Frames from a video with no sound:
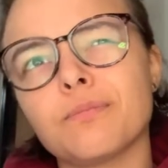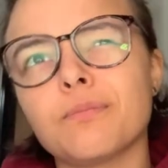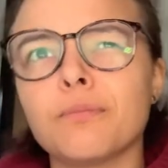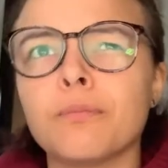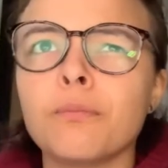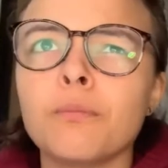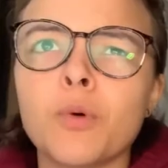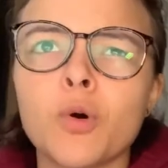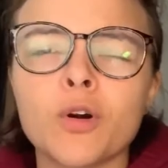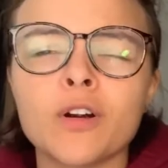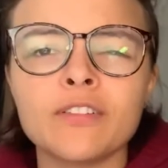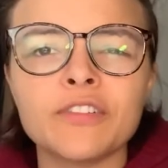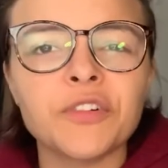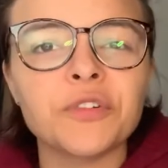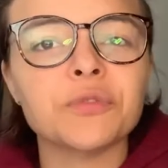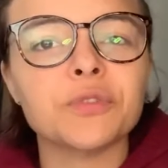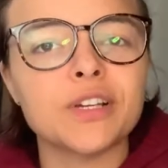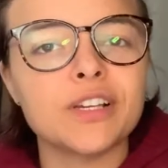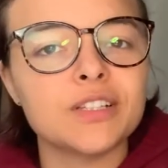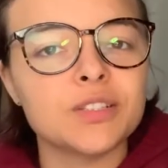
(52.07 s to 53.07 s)
more
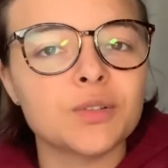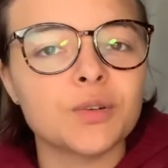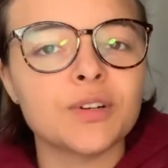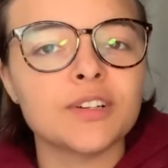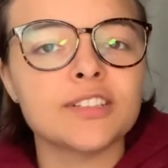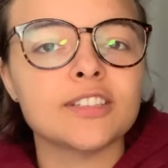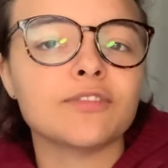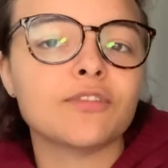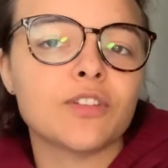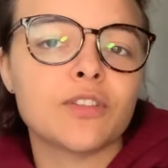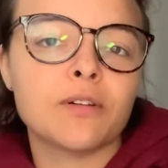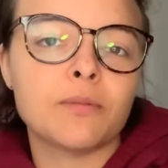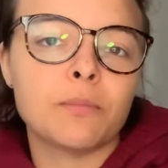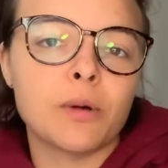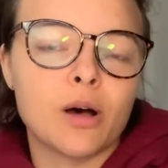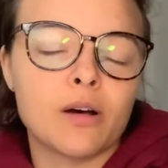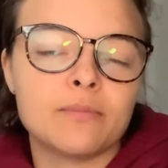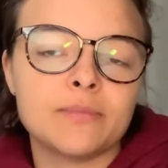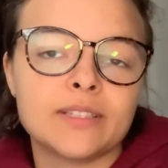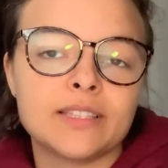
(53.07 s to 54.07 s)
of a resource for the
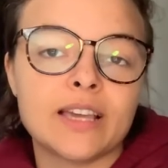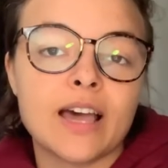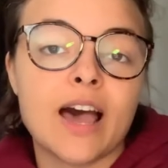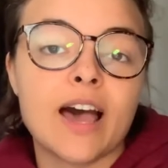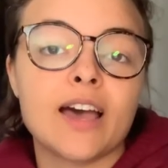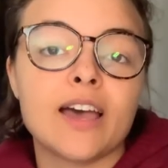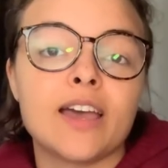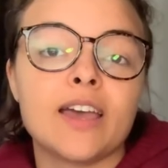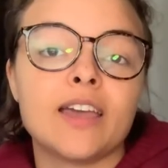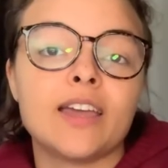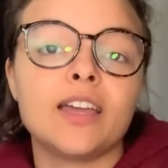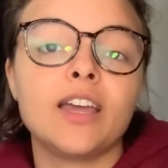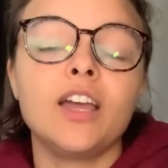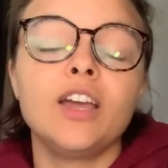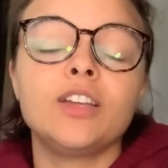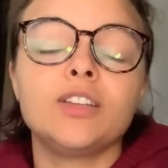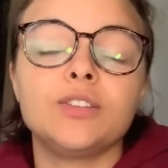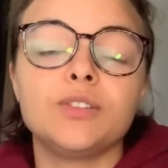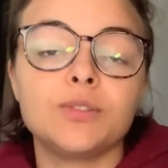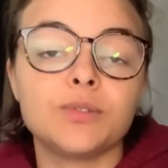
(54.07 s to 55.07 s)
moms that I
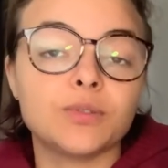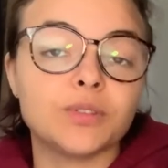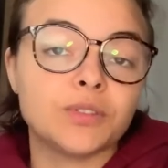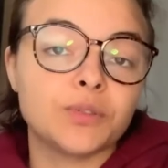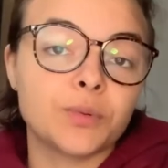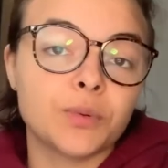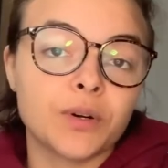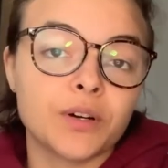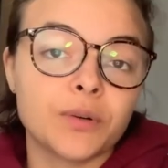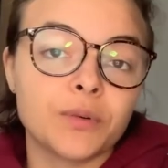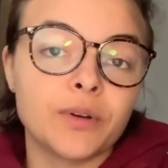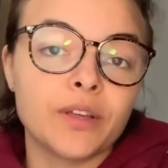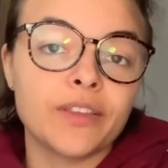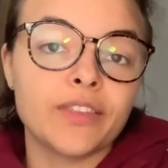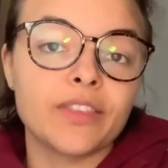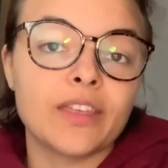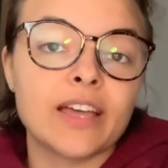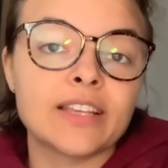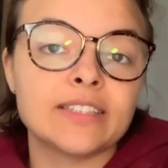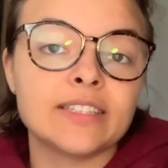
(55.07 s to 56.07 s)
used to work
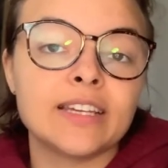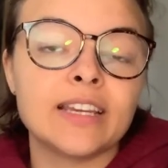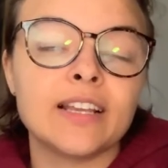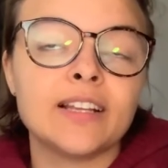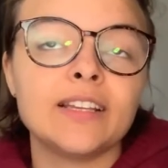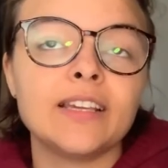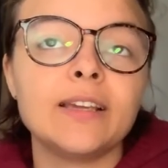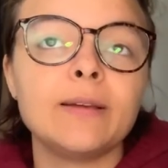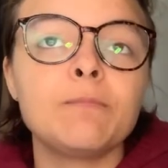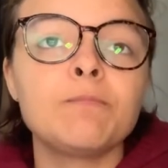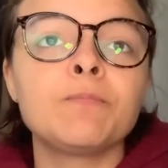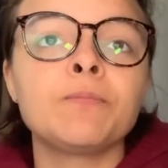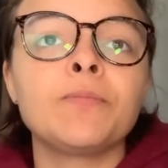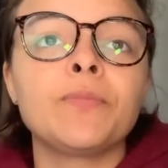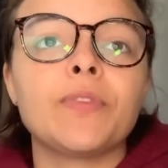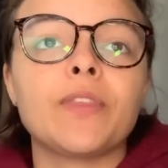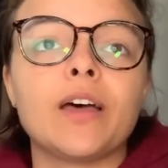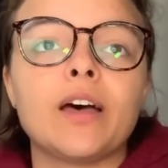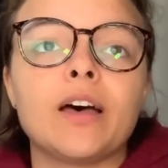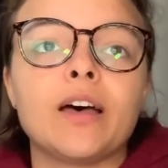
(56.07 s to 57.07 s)
with as a nanny.
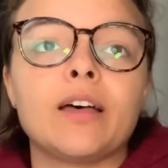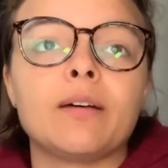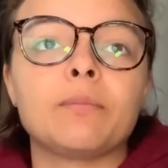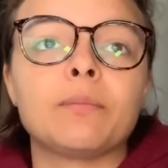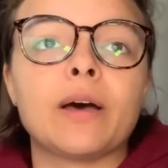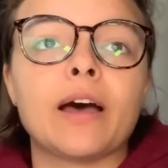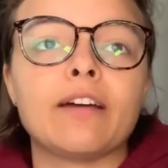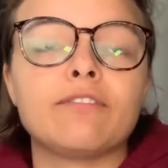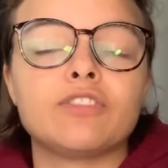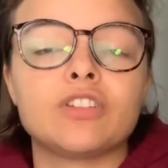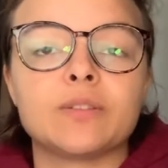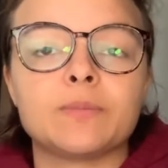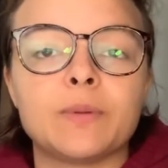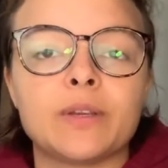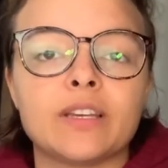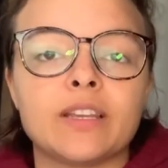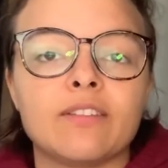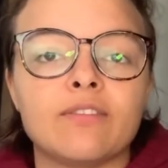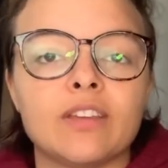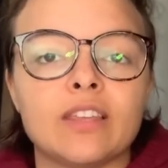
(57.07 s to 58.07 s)
Um, I've just
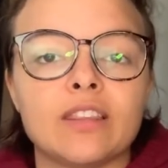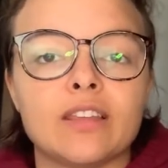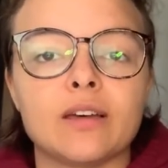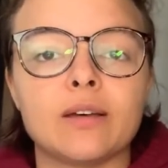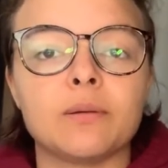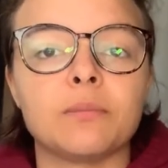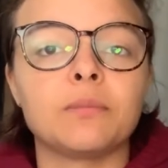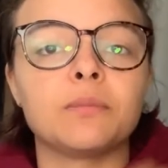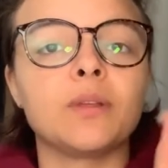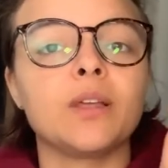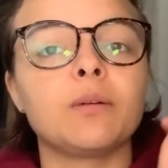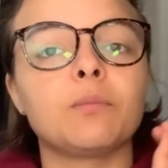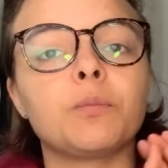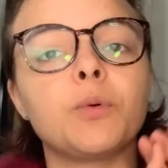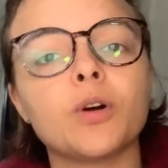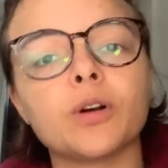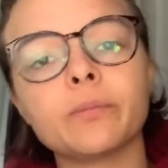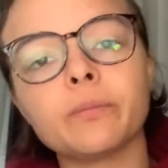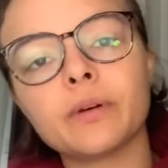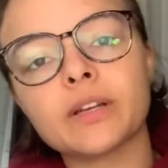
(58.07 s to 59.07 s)
been giving them
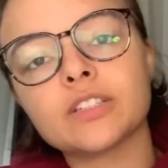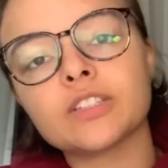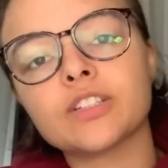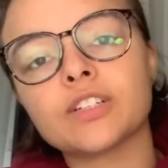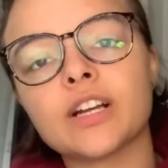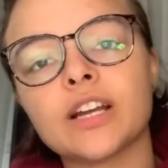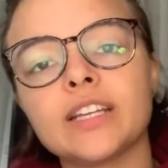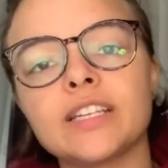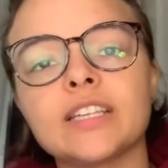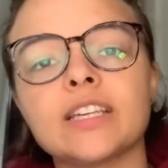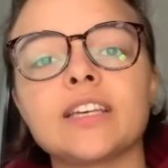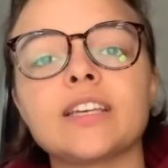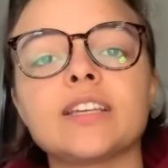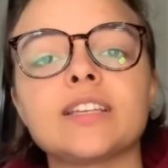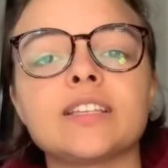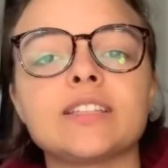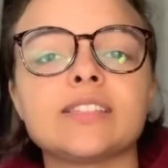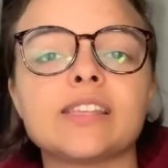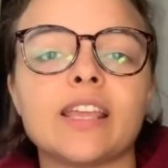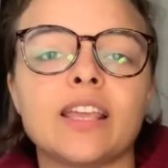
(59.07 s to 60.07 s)
boredom buster
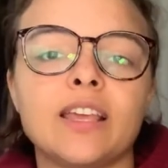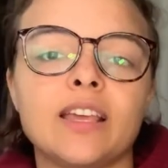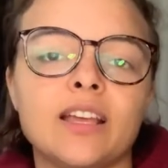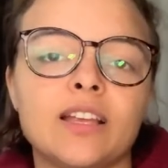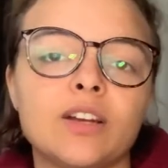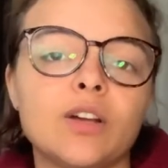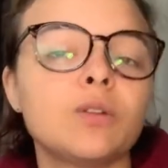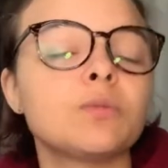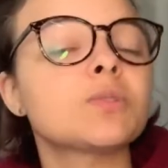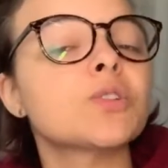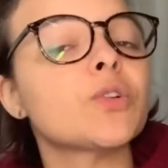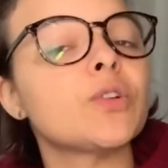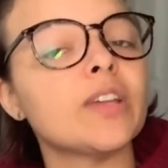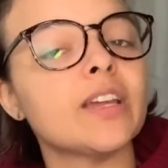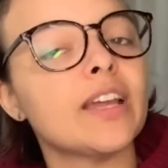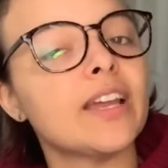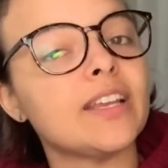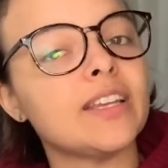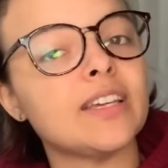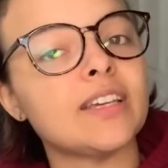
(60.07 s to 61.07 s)
ideas and
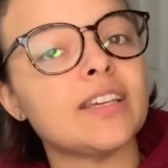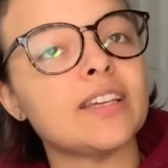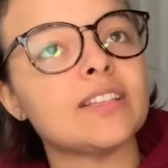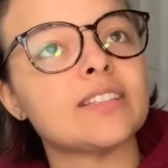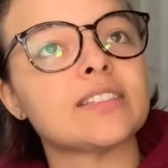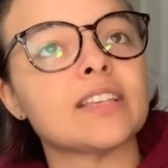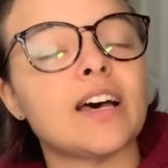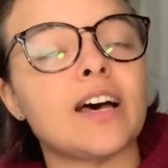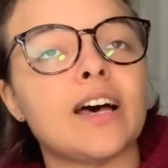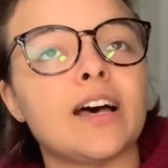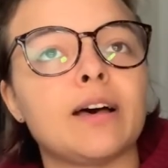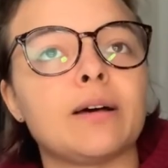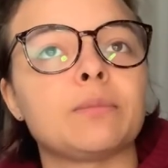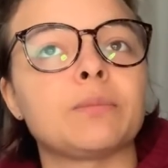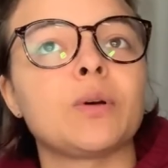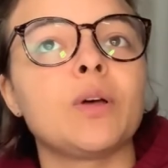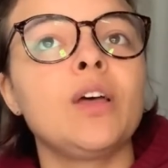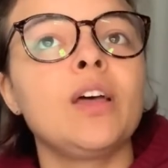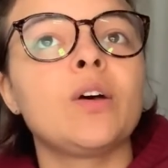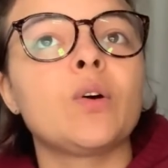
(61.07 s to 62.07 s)
homeschooling ideas.
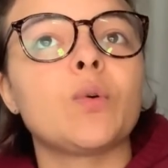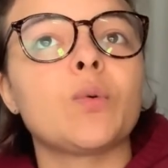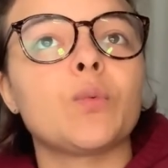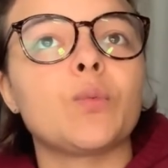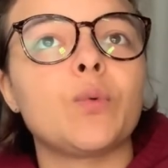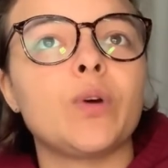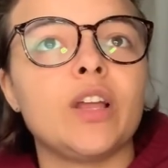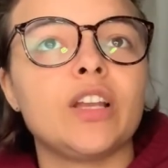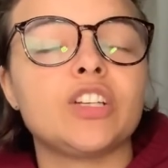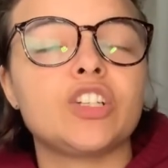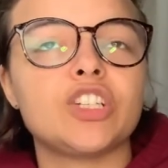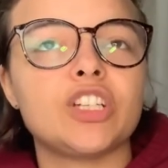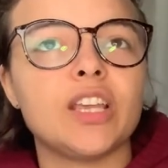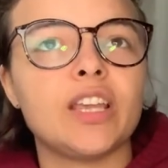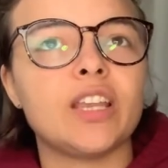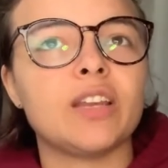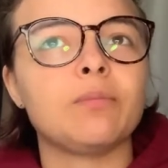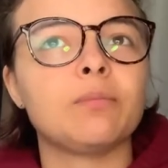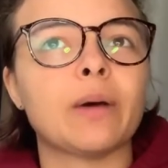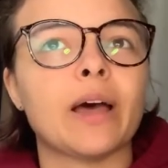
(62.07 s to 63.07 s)
Um, which
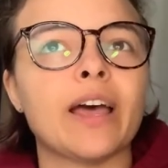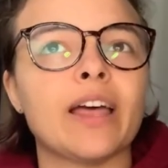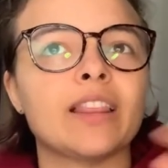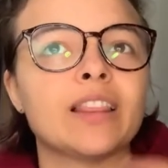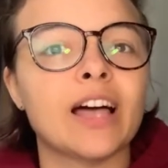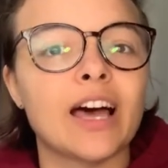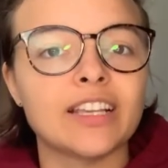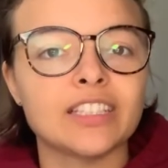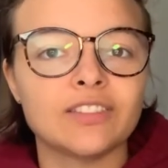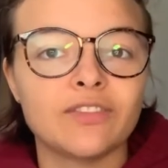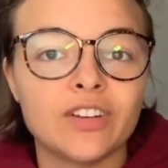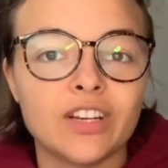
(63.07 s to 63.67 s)
in my last